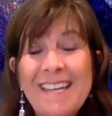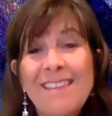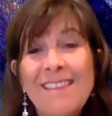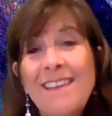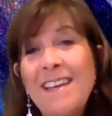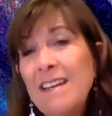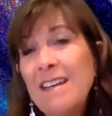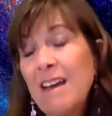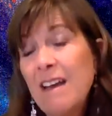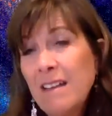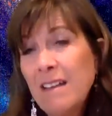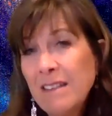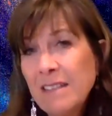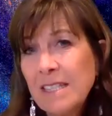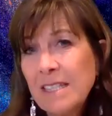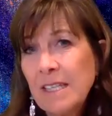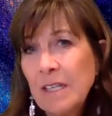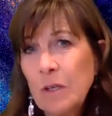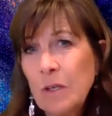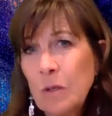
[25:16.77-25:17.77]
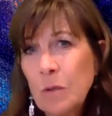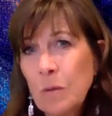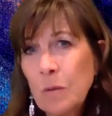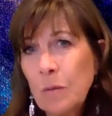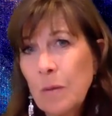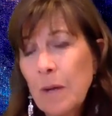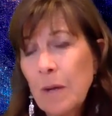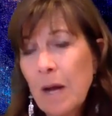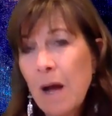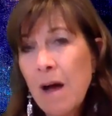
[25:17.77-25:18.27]
Then also
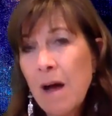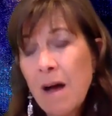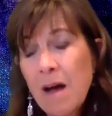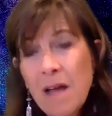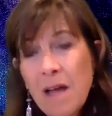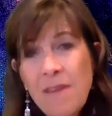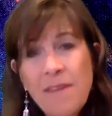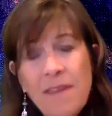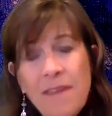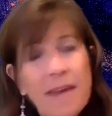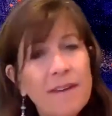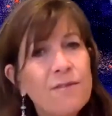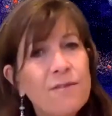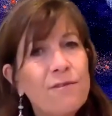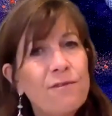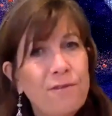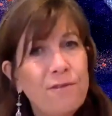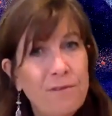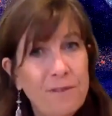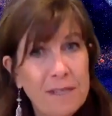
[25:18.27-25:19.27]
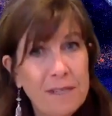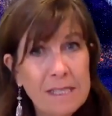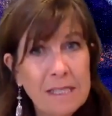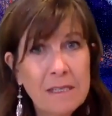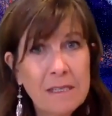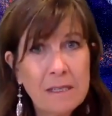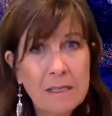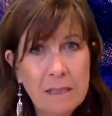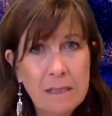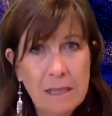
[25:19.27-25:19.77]
on that
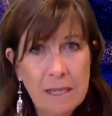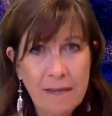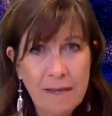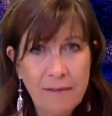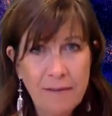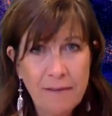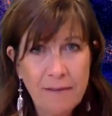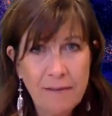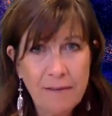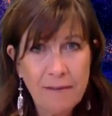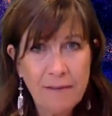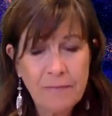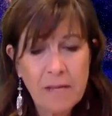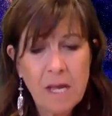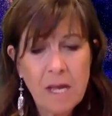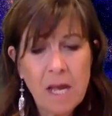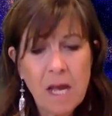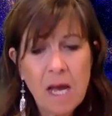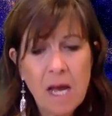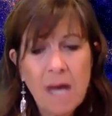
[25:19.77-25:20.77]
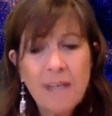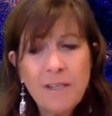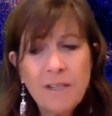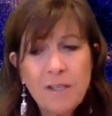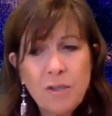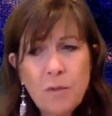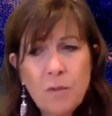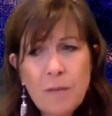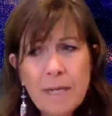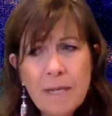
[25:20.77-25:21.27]
physical level, I
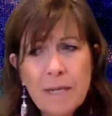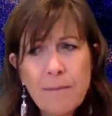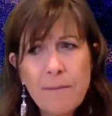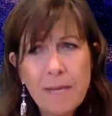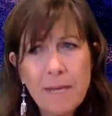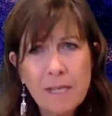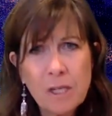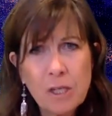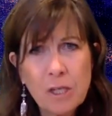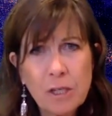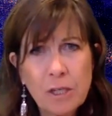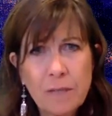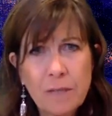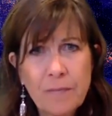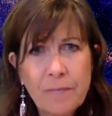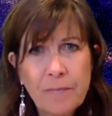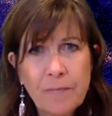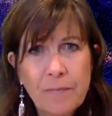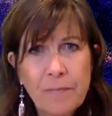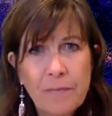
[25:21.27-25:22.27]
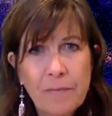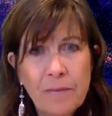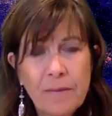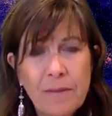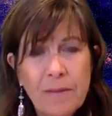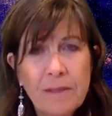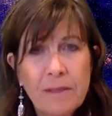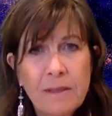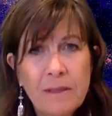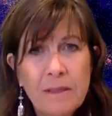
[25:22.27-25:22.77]
do want to mention
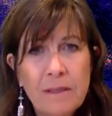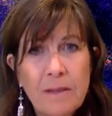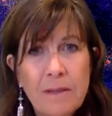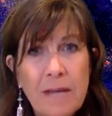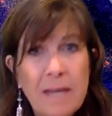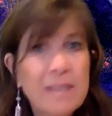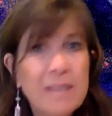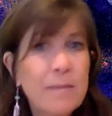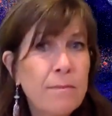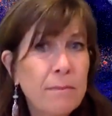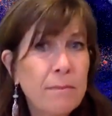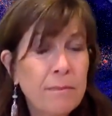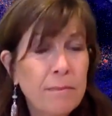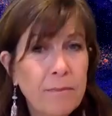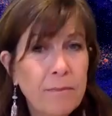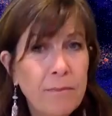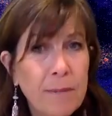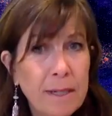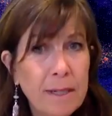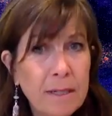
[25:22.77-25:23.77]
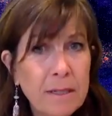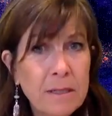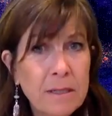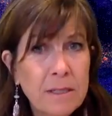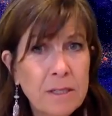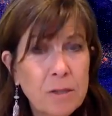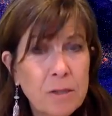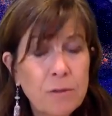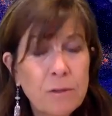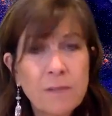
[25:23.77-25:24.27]
that as a medical
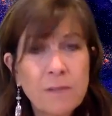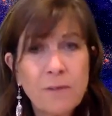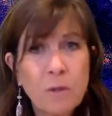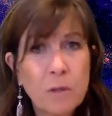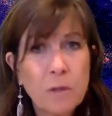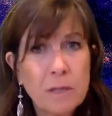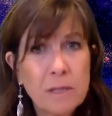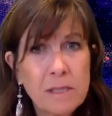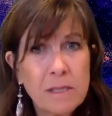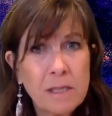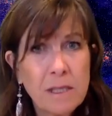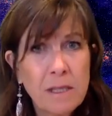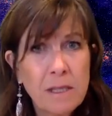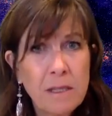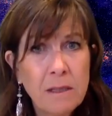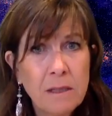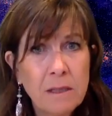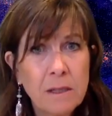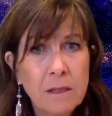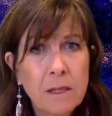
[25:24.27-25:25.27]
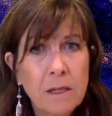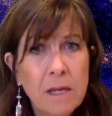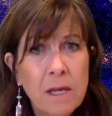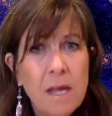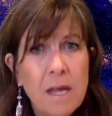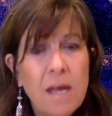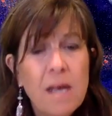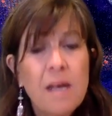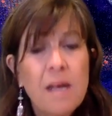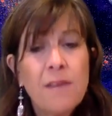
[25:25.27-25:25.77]
intuitive holistic healer,
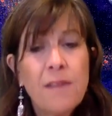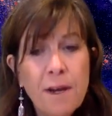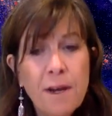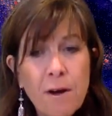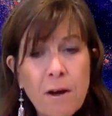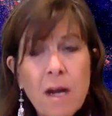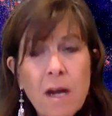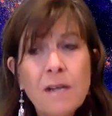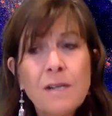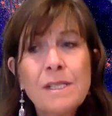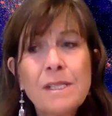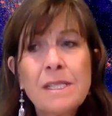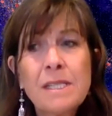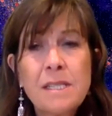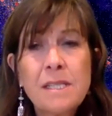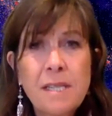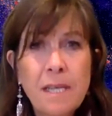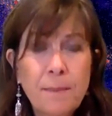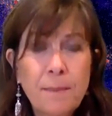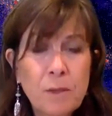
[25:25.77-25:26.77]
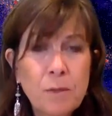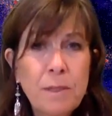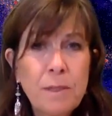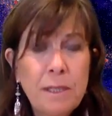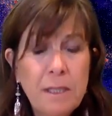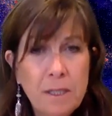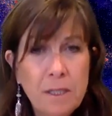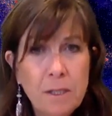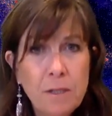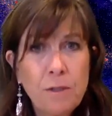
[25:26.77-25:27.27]
there are steps we
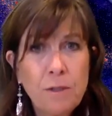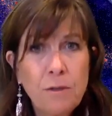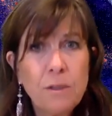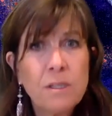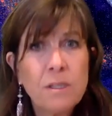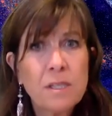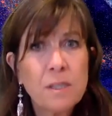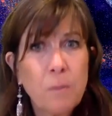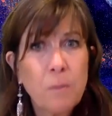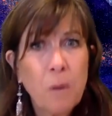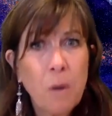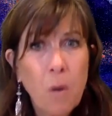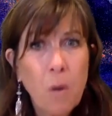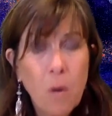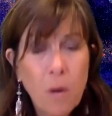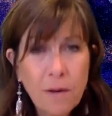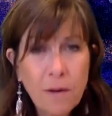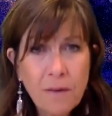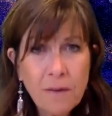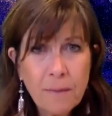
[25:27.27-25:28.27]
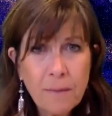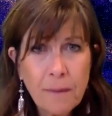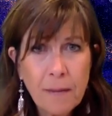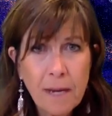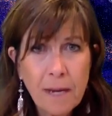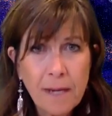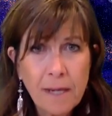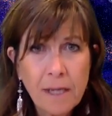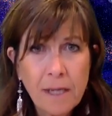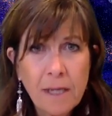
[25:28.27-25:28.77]
need to do to support the
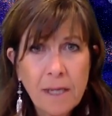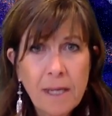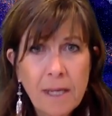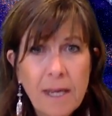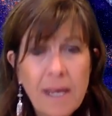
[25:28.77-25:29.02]
body.